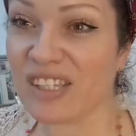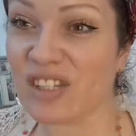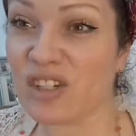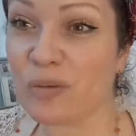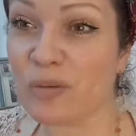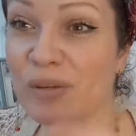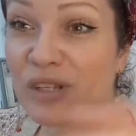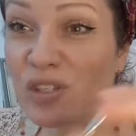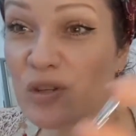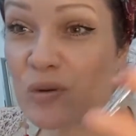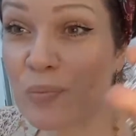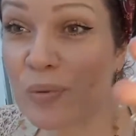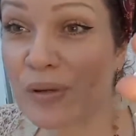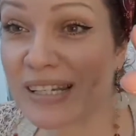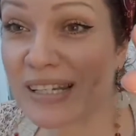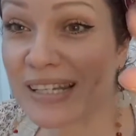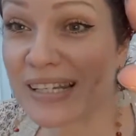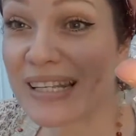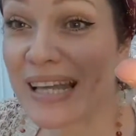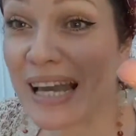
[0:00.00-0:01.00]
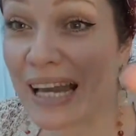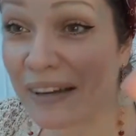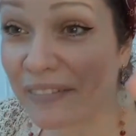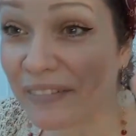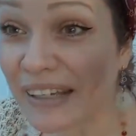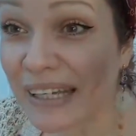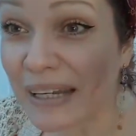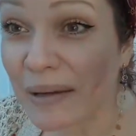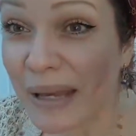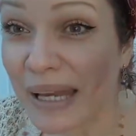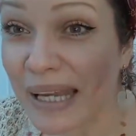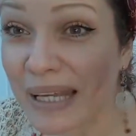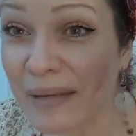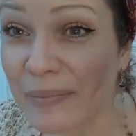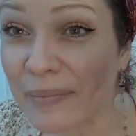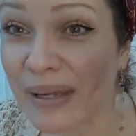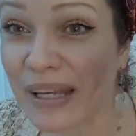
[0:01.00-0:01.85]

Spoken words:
could be somebody's having a baby.